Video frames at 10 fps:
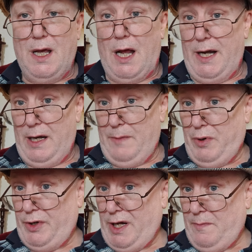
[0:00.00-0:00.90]
and
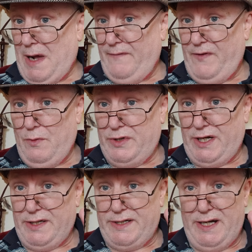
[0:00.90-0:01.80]
anybody of my viewers
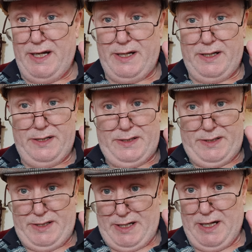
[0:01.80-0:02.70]
can take
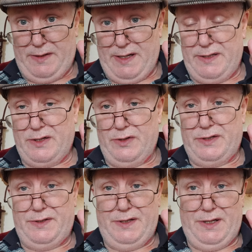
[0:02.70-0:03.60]
take this because